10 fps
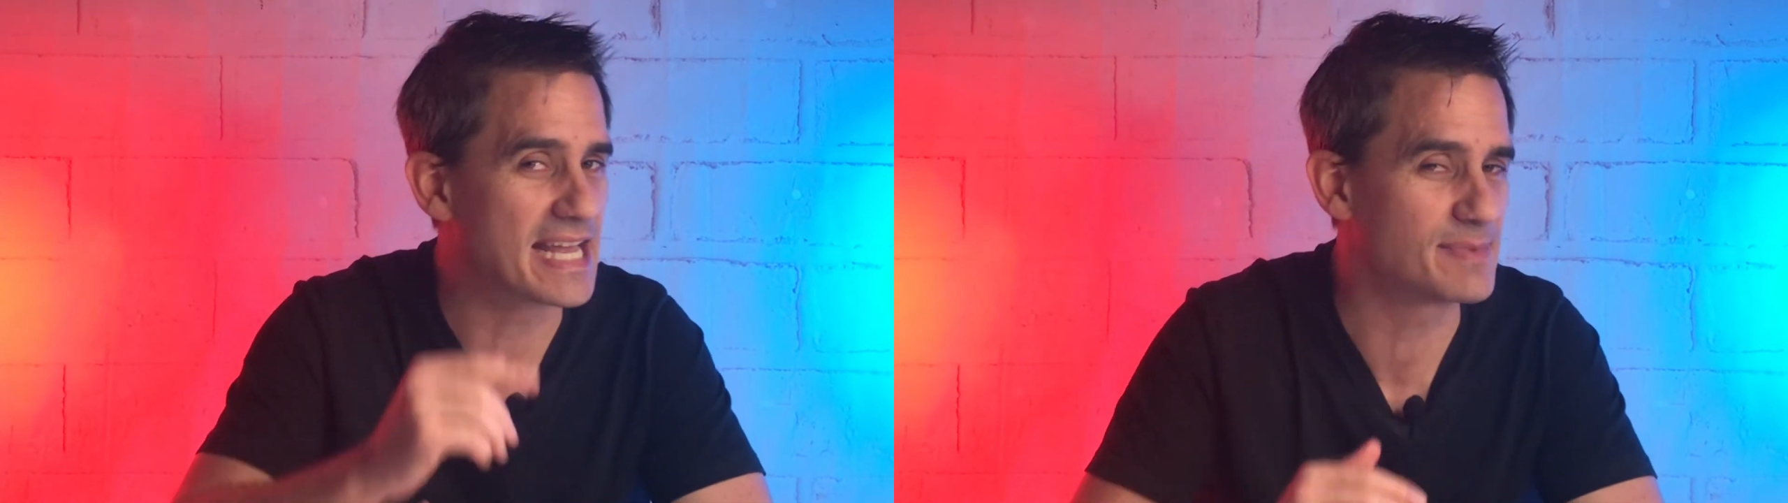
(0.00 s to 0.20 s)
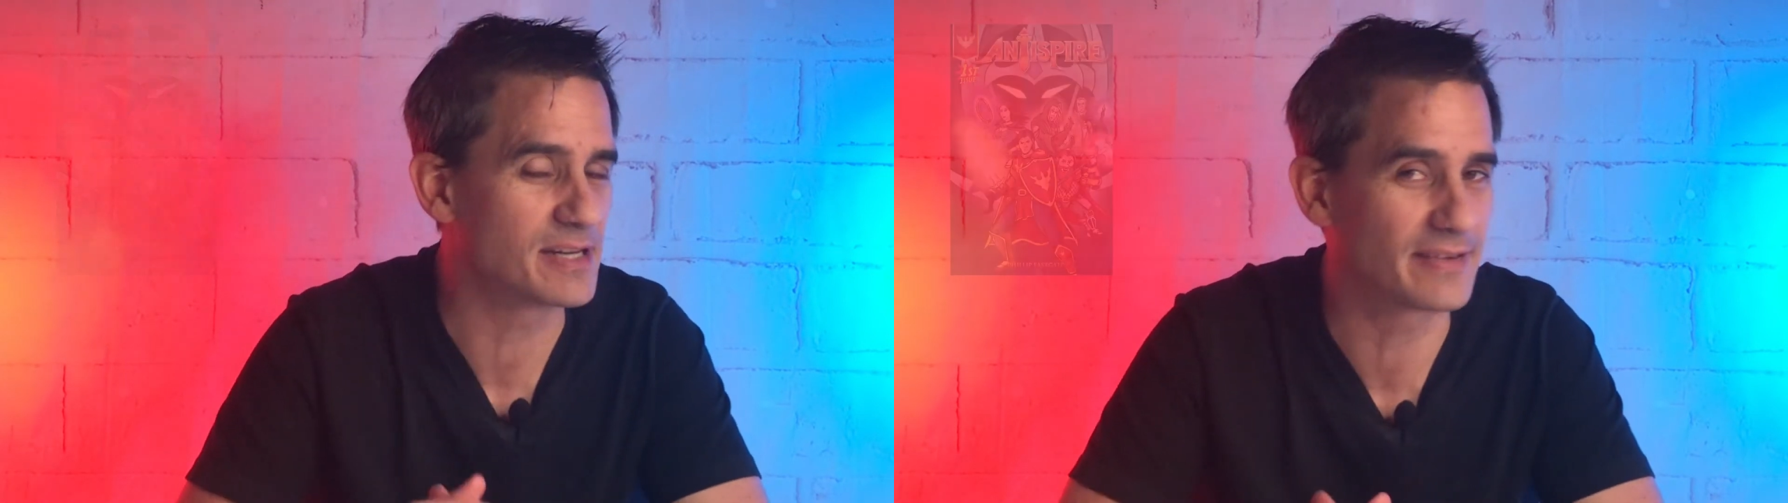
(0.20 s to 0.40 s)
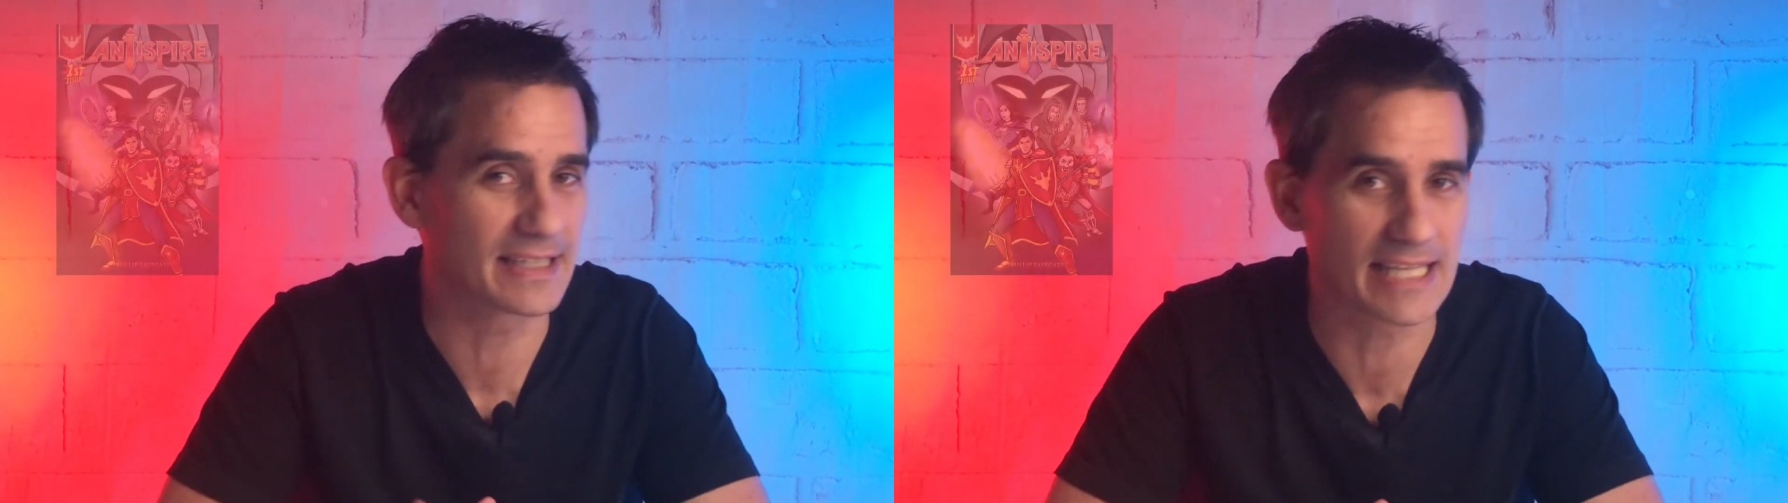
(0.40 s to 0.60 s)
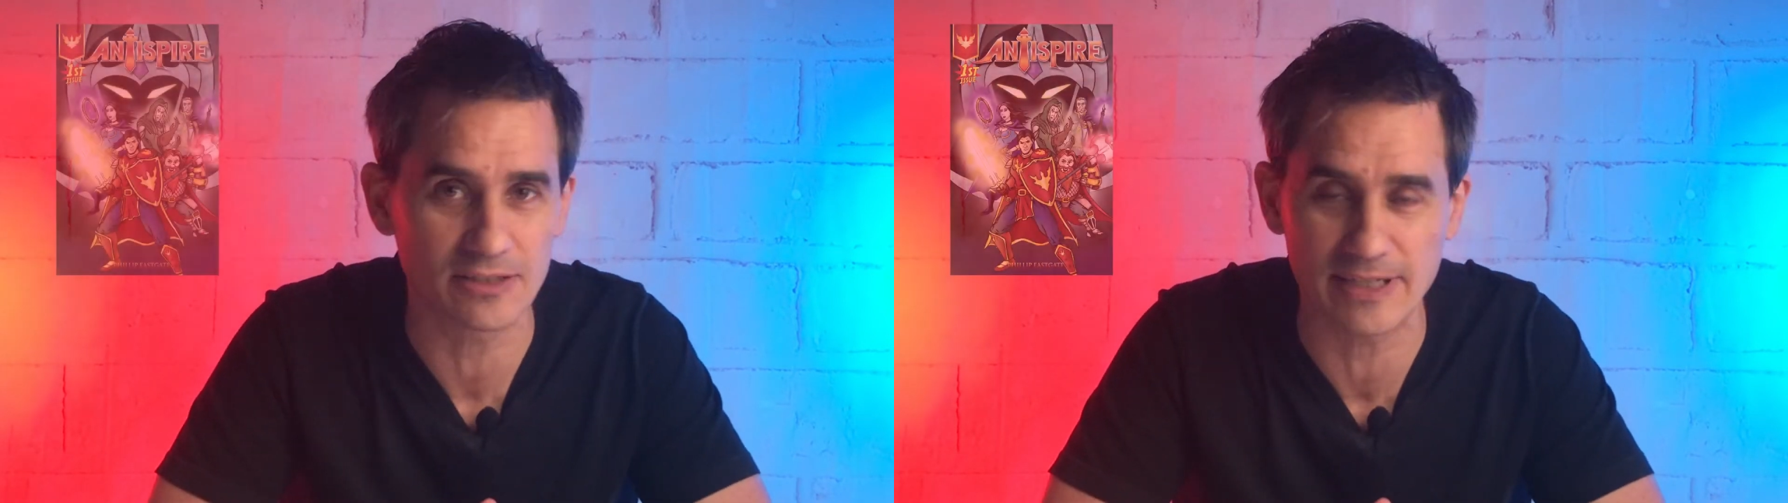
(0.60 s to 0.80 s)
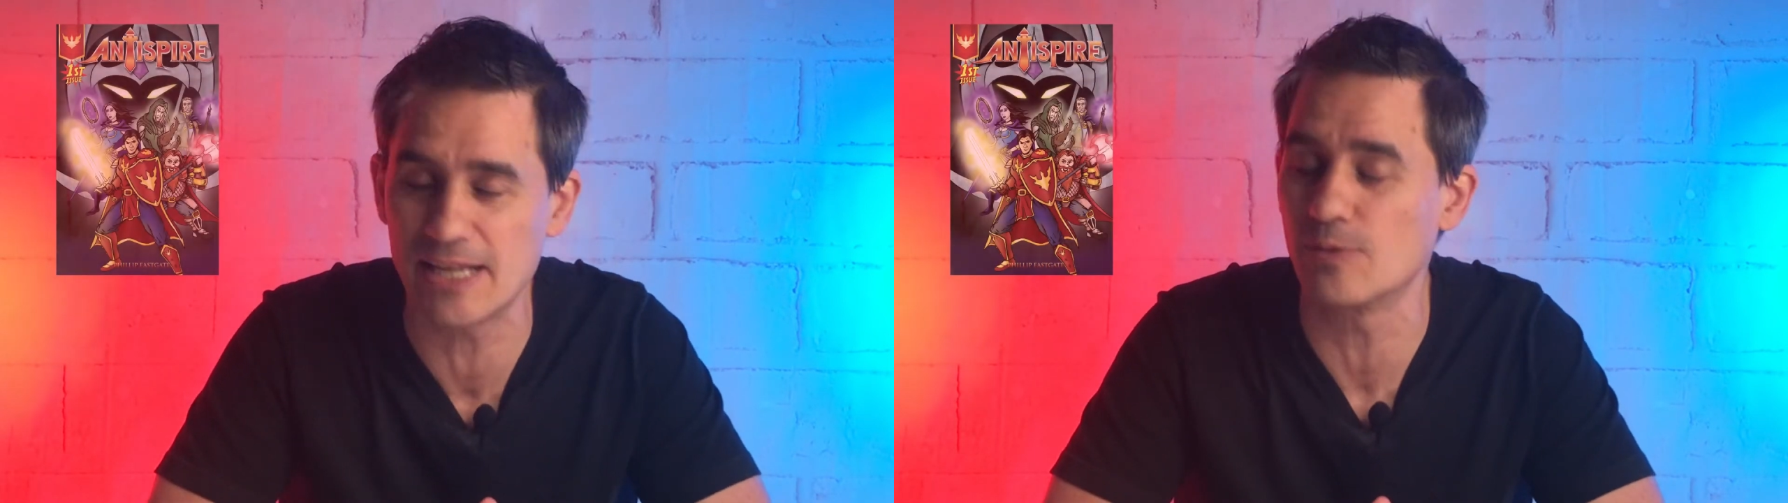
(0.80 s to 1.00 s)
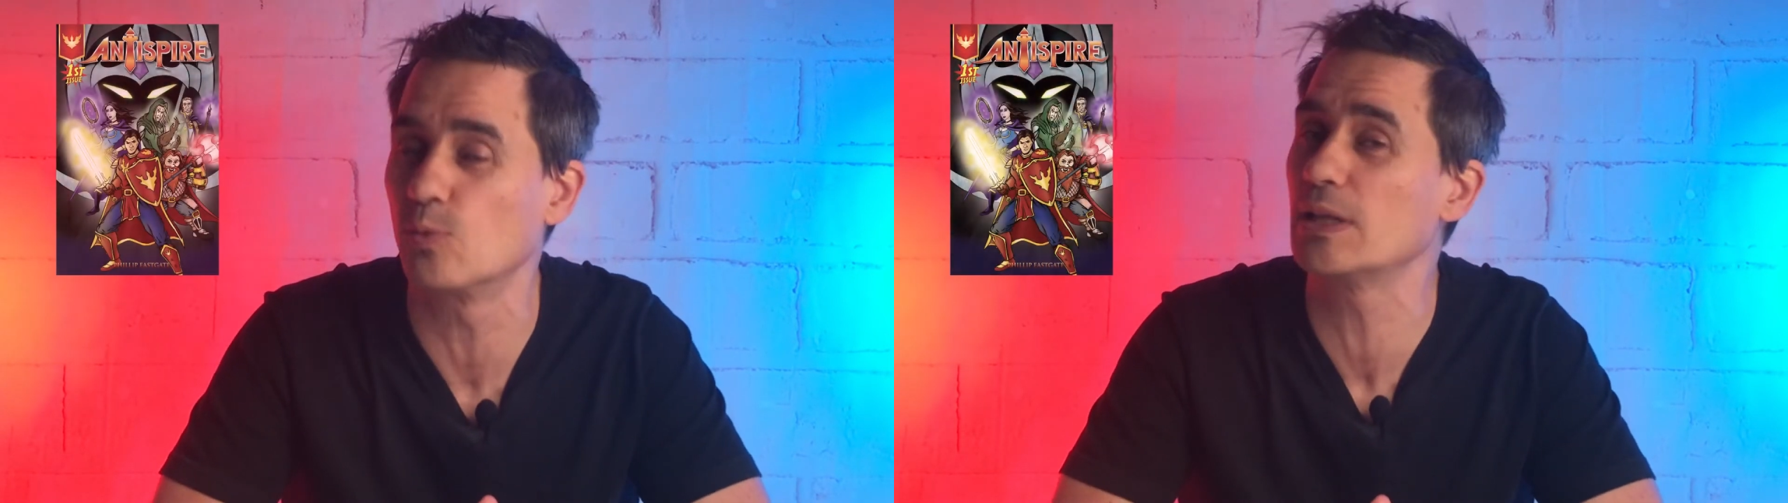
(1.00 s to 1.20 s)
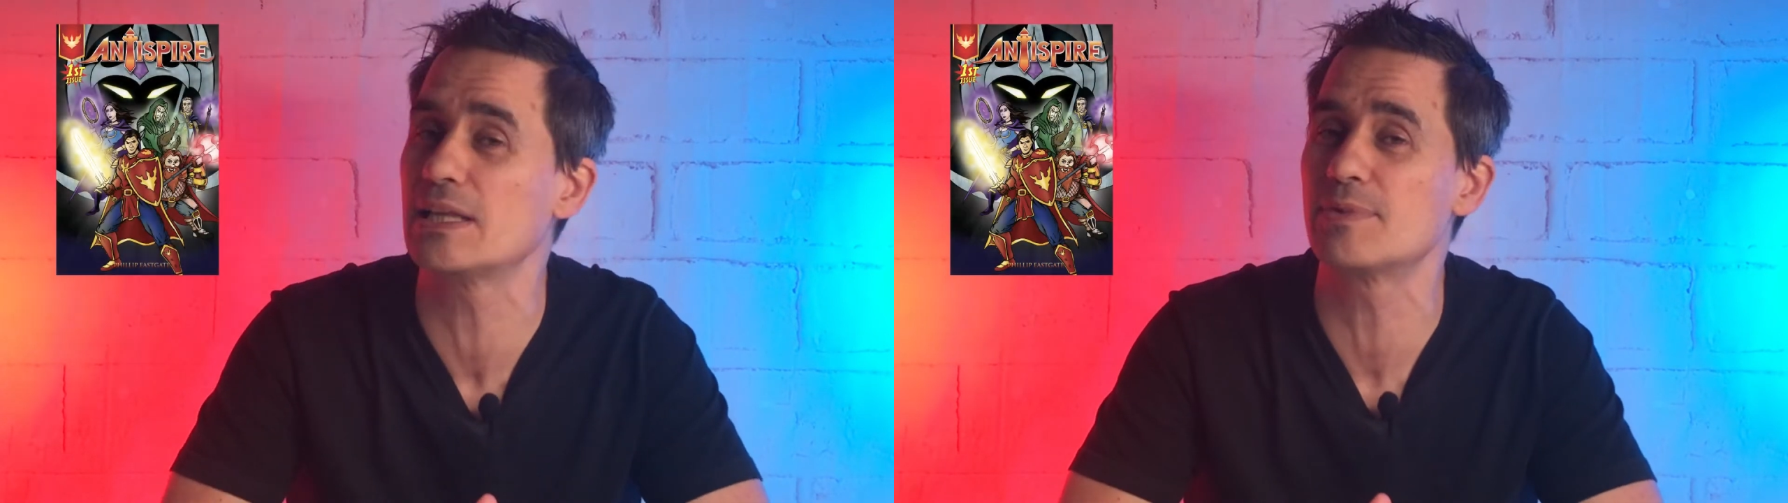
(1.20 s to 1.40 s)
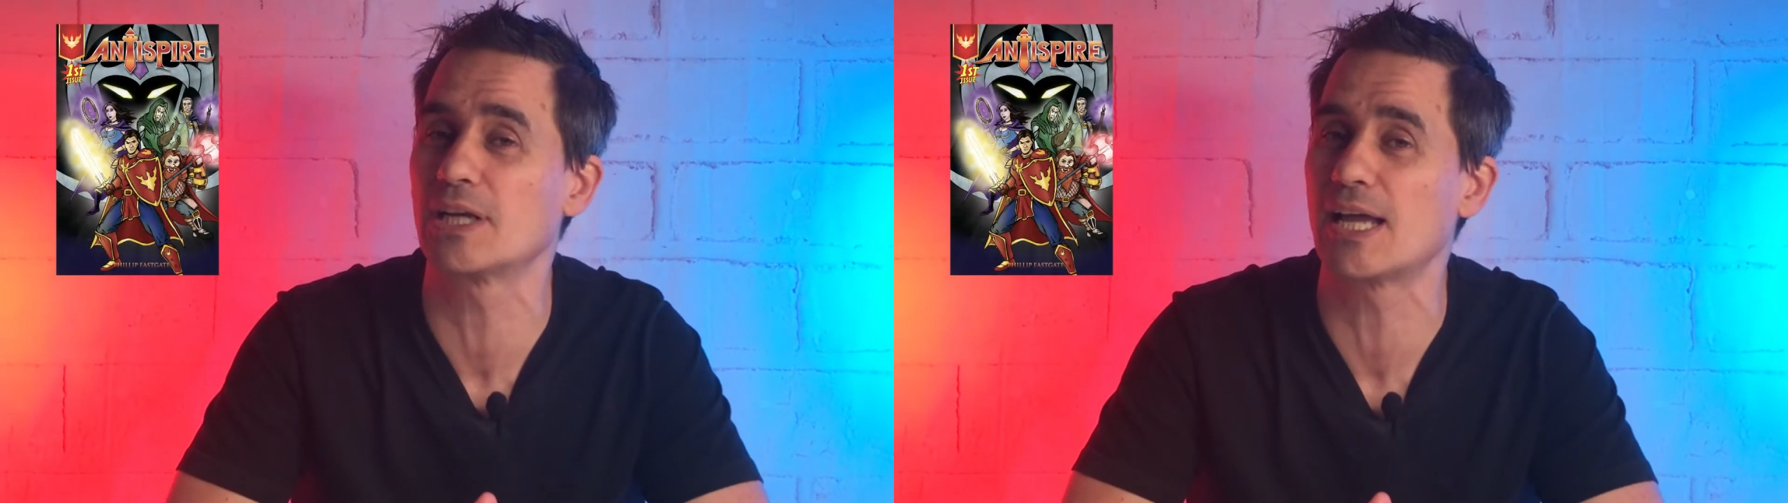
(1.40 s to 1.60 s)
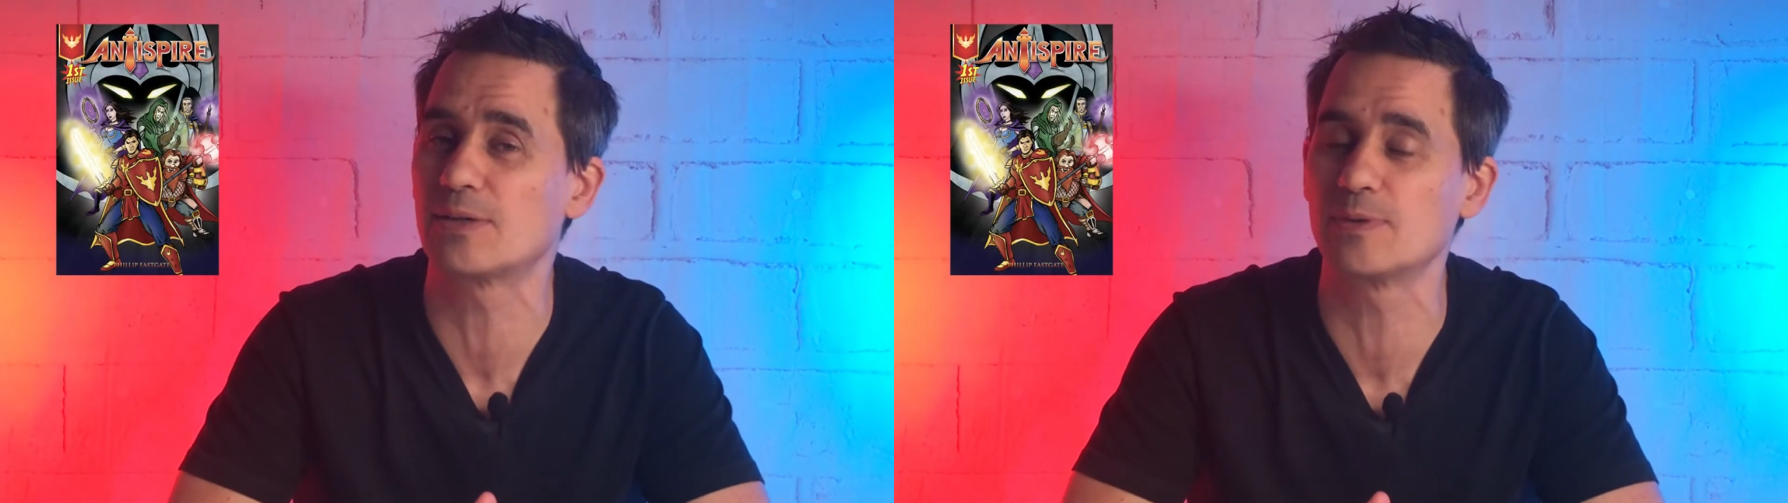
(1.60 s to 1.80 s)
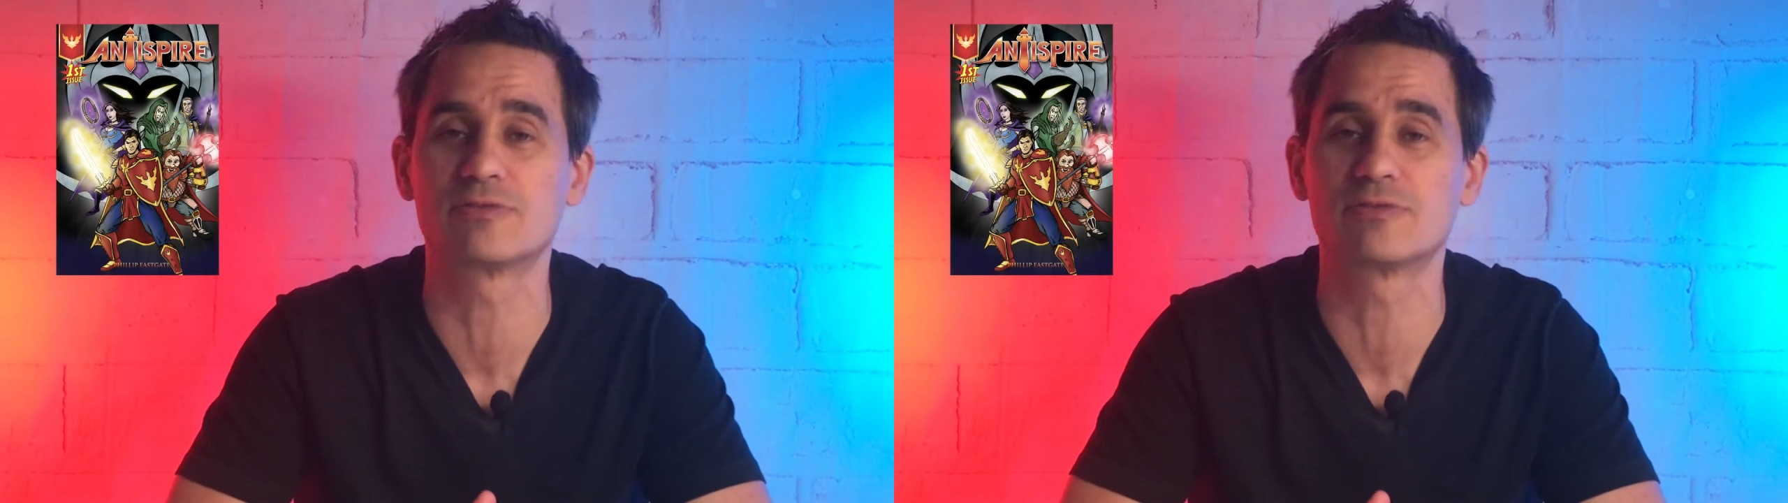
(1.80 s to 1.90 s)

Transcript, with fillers: a bit of fun colouring in William the Lightwell